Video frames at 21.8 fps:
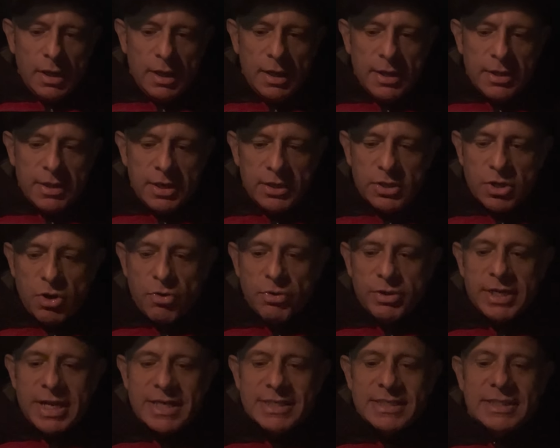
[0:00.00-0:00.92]
And then, you know,
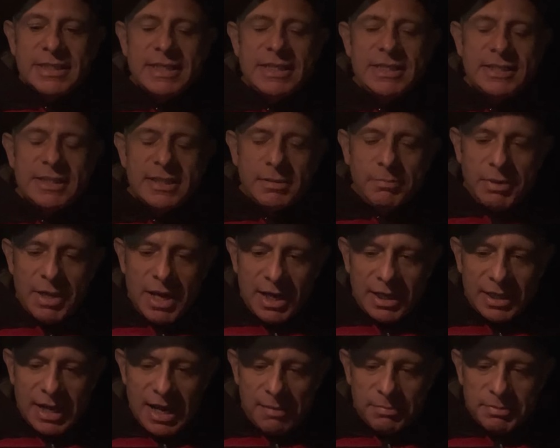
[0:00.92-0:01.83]
he has his Easy the
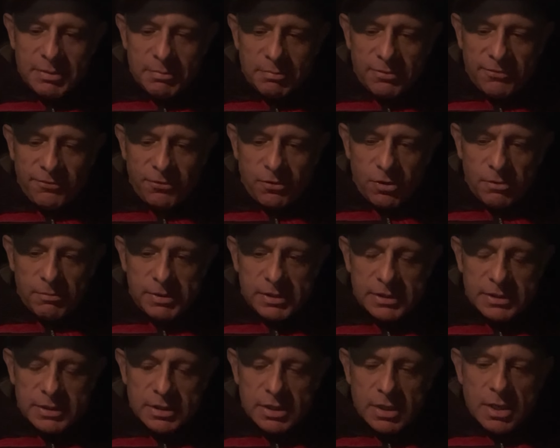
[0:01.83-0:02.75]
Block Captain
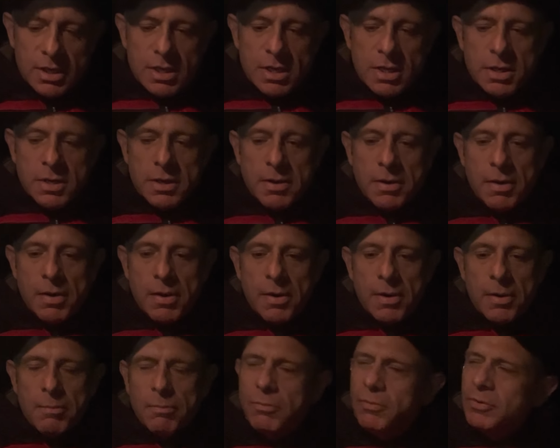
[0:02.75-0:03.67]
performance.
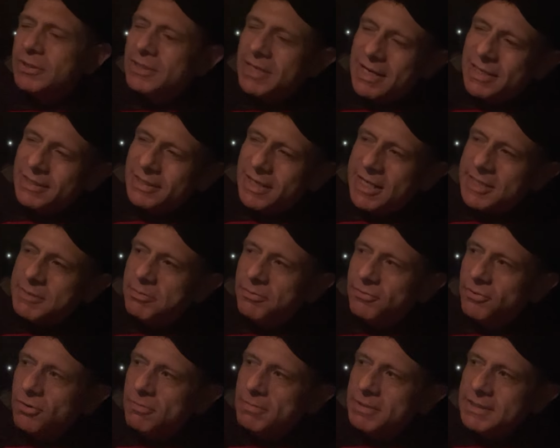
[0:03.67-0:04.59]
Was that his last
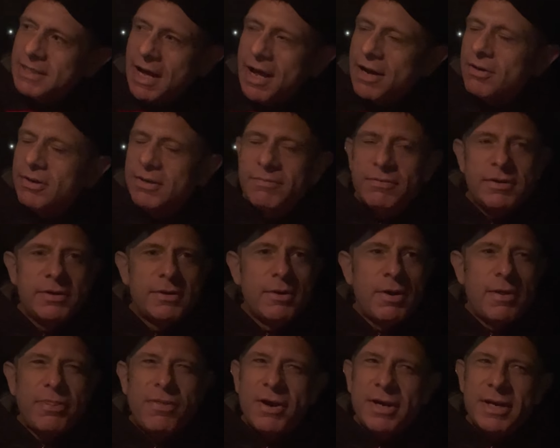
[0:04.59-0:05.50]
performance? I don't even know.
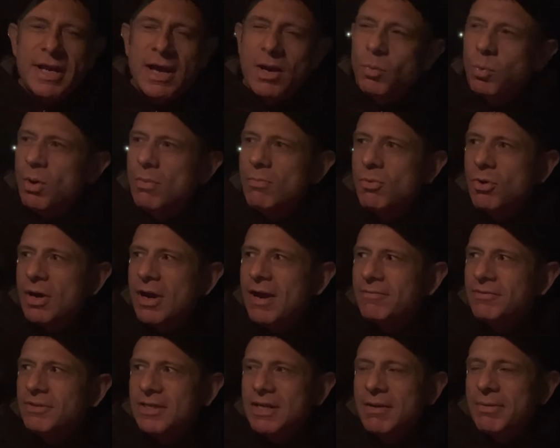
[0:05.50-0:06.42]
I thought he had one more
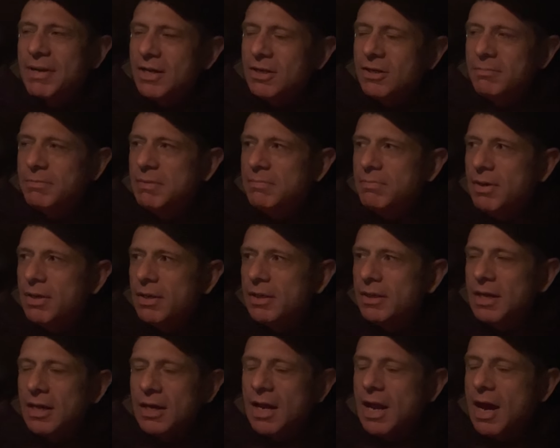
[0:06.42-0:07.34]
after that, but I could be
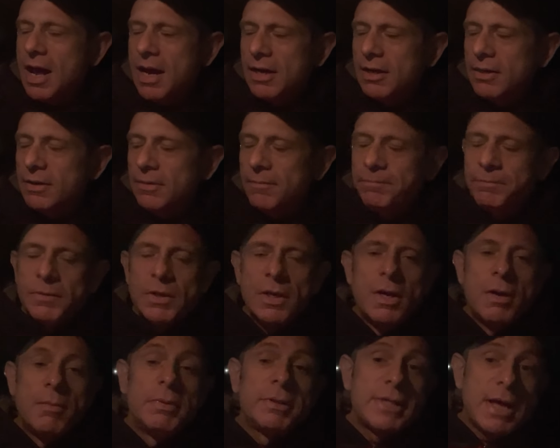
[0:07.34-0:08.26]
bugging. I don't know.
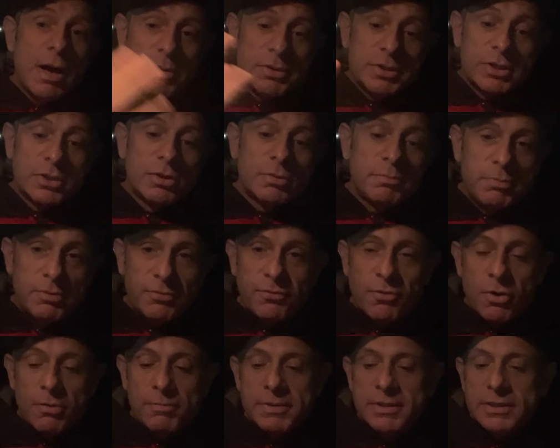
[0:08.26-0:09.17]
But that was a good
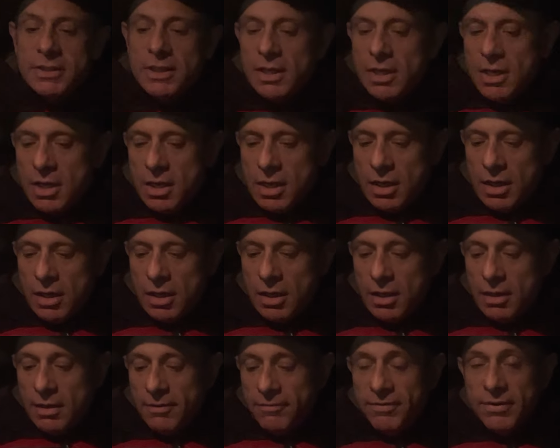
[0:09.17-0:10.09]
performance.
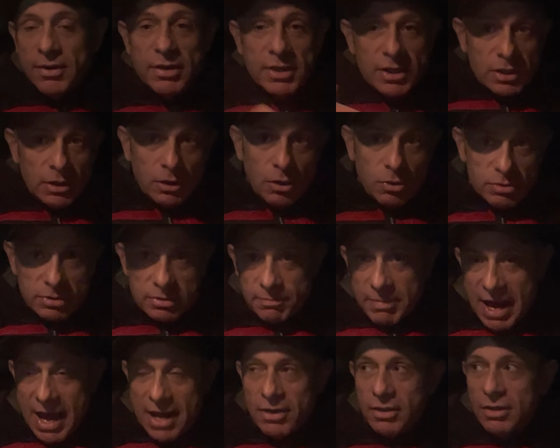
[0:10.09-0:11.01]
Very close
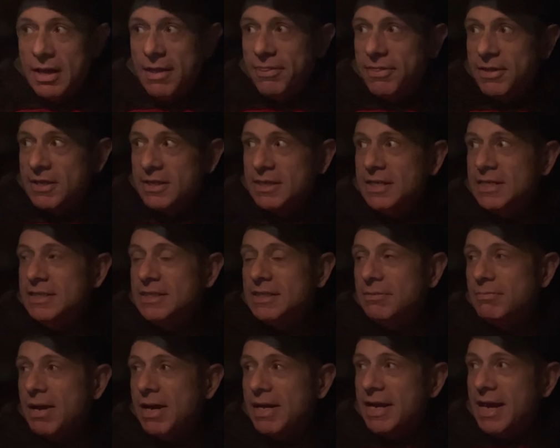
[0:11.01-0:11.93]
battle. I think
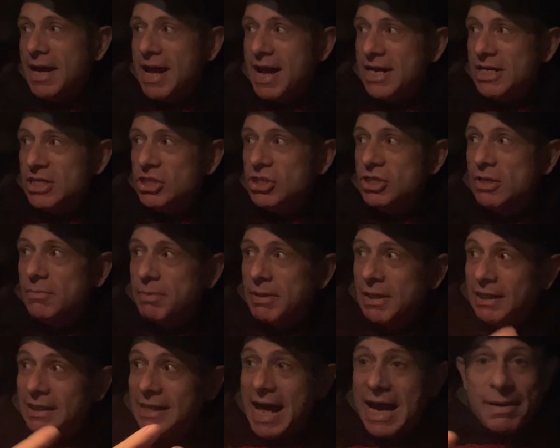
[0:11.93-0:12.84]
Easy might have edged it,
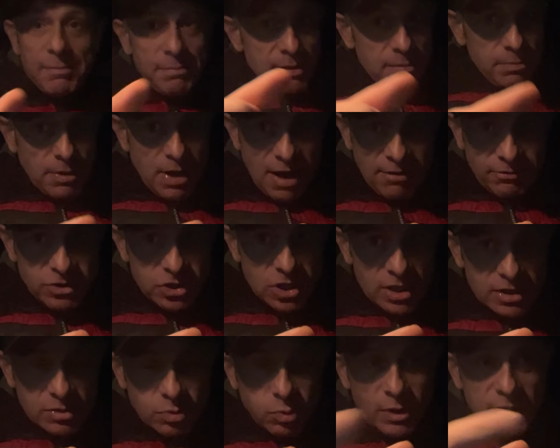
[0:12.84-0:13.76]
but a lot of people have
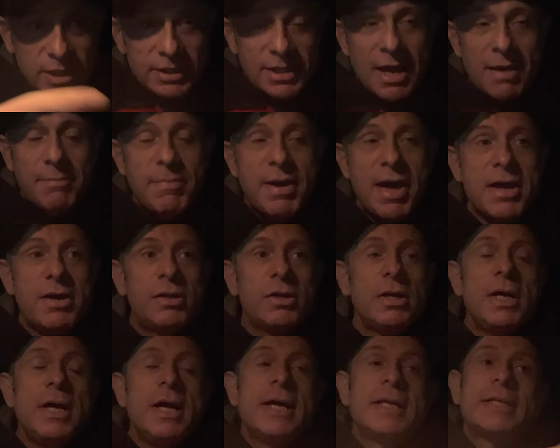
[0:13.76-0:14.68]
Chess winning that battle.
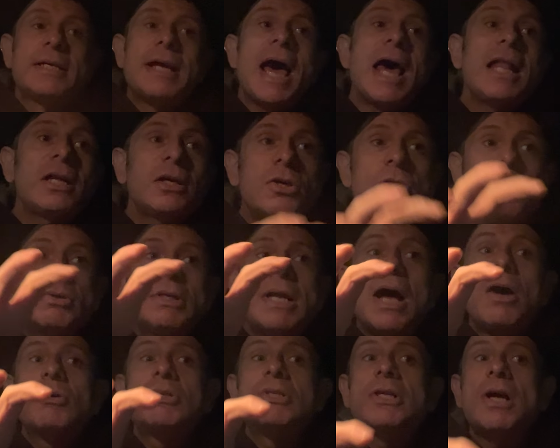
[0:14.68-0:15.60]
Calico
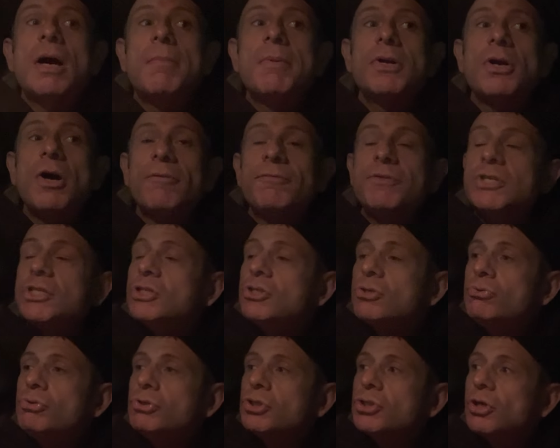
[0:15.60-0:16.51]
now is coming off the
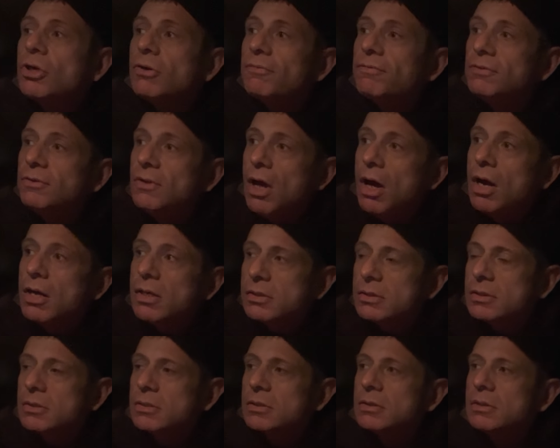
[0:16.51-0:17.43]
Sue Surf
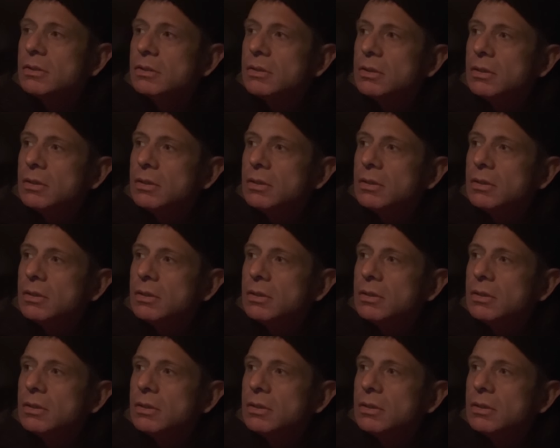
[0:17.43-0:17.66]
loss.